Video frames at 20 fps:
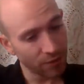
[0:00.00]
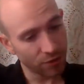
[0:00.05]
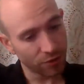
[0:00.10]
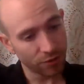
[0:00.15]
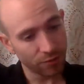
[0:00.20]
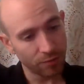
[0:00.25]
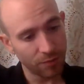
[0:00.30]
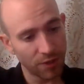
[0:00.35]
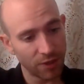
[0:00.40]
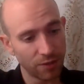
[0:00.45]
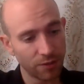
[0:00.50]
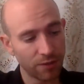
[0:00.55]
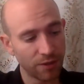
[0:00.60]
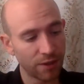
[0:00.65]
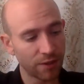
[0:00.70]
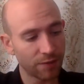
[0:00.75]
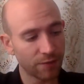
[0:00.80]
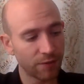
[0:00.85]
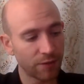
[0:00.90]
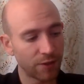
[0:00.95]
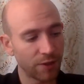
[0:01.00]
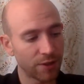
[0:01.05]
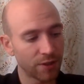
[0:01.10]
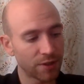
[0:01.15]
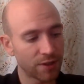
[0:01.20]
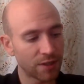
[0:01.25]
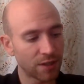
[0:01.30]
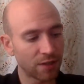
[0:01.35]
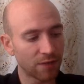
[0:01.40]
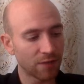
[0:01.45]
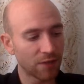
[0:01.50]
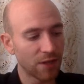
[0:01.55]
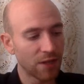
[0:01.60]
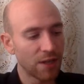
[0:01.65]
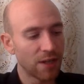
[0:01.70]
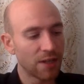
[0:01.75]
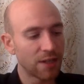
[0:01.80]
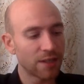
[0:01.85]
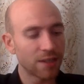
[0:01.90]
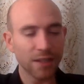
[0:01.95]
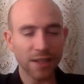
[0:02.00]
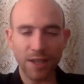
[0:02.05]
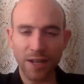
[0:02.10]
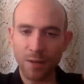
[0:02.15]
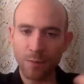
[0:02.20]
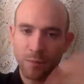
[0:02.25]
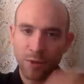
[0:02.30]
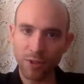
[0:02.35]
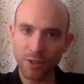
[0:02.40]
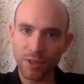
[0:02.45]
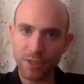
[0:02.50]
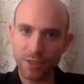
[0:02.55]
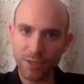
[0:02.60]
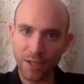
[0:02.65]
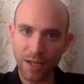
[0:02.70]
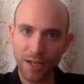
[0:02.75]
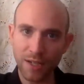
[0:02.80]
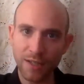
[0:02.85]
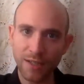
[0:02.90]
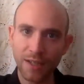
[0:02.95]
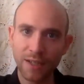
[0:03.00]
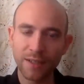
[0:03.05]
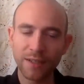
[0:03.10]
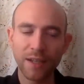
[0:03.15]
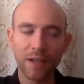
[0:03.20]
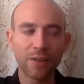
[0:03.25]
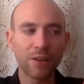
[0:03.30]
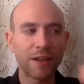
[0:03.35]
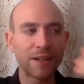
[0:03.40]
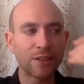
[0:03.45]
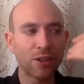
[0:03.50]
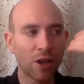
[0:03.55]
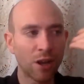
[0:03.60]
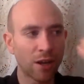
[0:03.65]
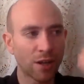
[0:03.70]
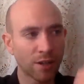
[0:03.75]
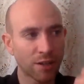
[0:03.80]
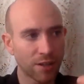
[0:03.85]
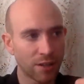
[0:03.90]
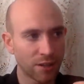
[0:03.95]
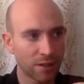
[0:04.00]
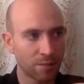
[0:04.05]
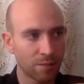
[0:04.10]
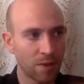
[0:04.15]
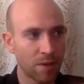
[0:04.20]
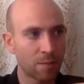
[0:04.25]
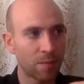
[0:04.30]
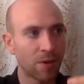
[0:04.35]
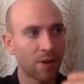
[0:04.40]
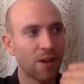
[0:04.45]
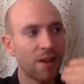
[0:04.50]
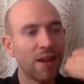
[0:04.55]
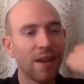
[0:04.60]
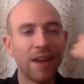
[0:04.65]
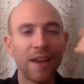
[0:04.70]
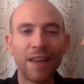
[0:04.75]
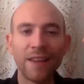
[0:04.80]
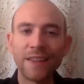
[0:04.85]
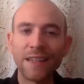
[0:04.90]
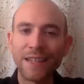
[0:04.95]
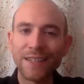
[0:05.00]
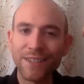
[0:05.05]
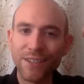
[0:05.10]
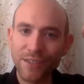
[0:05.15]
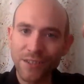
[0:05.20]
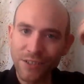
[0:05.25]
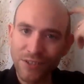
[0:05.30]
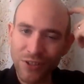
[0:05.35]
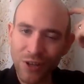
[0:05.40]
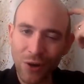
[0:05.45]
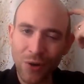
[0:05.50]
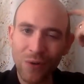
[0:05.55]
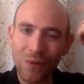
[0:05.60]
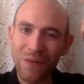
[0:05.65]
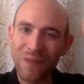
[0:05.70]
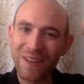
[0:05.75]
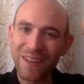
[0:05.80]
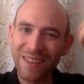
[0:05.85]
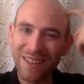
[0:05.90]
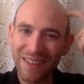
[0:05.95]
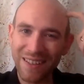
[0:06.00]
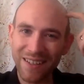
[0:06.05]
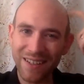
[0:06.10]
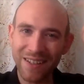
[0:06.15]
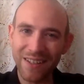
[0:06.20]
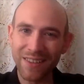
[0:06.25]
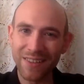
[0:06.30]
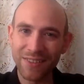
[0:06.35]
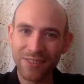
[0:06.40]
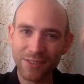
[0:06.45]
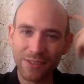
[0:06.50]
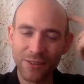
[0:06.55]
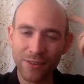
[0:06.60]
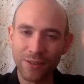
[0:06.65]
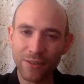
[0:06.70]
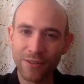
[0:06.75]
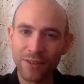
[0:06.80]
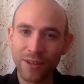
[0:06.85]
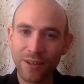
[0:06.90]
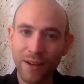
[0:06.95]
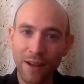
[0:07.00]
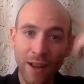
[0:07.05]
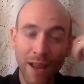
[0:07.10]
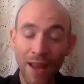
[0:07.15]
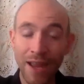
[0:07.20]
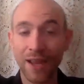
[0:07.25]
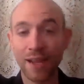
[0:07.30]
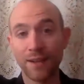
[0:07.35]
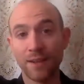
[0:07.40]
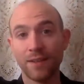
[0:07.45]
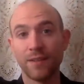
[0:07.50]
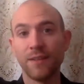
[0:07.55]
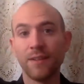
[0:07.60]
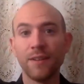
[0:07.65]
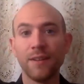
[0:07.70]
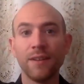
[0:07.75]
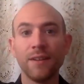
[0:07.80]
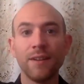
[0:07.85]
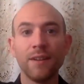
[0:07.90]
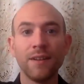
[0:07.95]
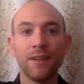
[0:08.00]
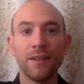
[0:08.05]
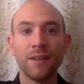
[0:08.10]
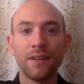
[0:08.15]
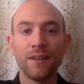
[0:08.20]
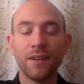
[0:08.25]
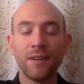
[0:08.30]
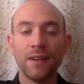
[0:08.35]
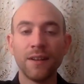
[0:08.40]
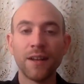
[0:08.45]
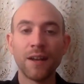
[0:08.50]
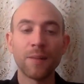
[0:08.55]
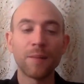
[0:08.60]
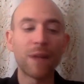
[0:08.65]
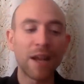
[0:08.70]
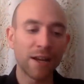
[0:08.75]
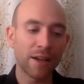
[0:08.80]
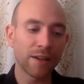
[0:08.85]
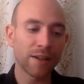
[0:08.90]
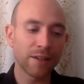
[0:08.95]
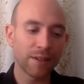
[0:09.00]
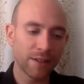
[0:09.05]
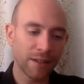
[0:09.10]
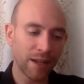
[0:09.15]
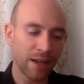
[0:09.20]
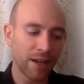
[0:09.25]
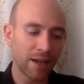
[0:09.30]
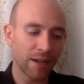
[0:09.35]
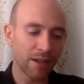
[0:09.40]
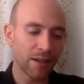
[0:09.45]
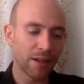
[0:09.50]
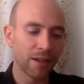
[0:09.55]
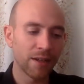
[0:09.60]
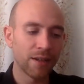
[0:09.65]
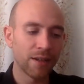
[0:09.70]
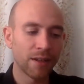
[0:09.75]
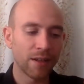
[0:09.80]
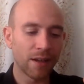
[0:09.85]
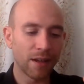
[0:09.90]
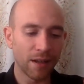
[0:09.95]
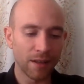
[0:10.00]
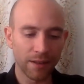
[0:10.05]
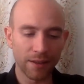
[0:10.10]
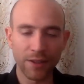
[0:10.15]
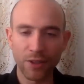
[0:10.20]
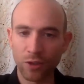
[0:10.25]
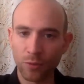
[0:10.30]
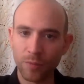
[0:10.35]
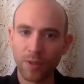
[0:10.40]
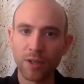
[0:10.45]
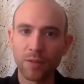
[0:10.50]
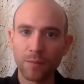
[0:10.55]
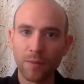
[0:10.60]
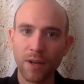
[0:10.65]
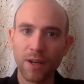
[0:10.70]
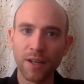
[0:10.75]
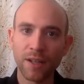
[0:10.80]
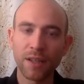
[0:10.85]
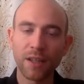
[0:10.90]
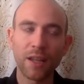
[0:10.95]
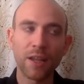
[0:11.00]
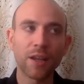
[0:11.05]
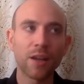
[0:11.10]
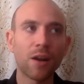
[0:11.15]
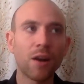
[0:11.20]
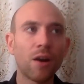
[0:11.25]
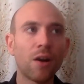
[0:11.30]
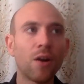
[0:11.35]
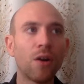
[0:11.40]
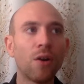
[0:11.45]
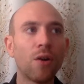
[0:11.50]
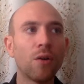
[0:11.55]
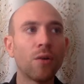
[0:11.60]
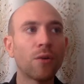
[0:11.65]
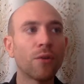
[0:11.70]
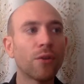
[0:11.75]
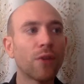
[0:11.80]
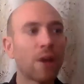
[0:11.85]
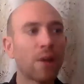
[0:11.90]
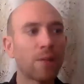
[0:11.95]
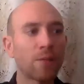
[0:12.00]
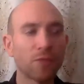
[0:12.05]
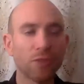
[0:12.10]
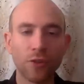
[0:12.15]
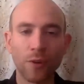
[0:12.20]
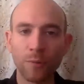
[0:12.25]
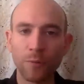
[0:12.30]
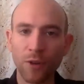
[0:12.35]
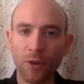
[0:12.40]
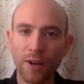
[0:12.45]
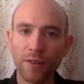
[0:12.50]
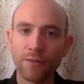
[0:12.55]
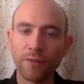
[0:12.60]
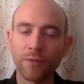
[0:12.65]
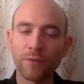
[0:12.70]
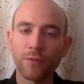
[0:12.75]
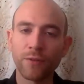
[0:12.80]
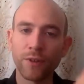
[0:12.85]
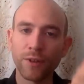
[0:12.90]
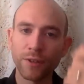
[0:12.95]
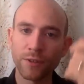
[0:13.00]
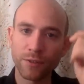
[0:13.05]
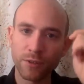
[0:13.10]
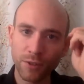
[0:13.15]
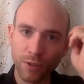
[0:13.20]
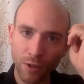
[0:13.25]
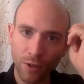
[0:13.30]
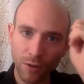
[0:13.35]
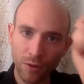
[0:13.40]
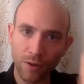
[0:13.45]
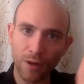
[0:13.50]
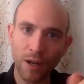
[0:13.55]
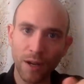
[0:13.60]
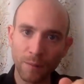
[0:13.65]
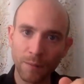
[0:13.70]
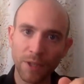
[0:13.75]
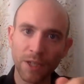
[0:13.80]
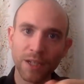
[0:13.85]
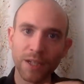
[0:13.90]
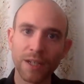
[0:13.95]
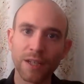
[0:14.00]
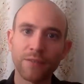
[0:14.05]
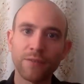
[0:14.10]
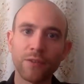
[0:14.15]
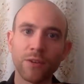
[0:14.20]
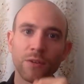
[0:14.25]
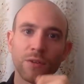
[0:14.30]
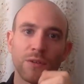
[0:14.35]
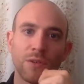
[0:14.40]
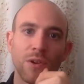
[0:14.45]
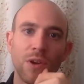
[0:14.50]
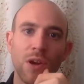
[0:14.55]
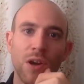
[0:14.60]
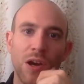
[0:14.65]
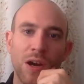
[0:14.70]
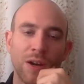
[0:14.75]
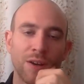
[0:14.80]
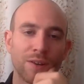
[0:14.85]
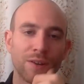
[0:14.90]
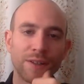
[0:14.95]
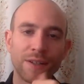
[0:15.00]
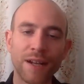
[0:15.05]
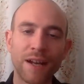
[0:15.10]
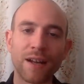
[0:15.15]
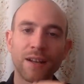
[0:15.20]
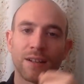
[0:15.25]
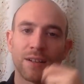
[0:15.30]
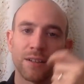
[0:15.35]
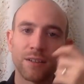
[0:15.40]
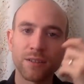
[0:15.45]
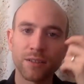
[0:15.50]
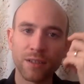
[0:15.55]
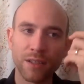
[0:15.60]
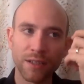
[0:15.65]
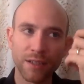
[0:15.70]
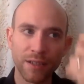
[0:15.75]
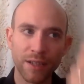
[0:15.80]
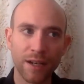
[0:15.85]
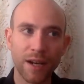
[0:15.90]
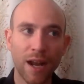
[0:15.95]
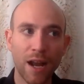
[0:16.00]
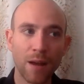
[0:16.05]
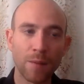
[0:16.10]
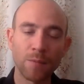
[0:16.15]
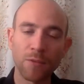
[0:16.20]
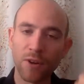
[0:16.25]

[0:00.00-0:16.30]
shouldn't be doing it for yourself. And it's like, I put this content out, I talk to these people, and they just don't get it through their head. And I'm not going to take a little bit of money, like, oh, I'm grateful for you, so I'm going to give you $100, and then I'm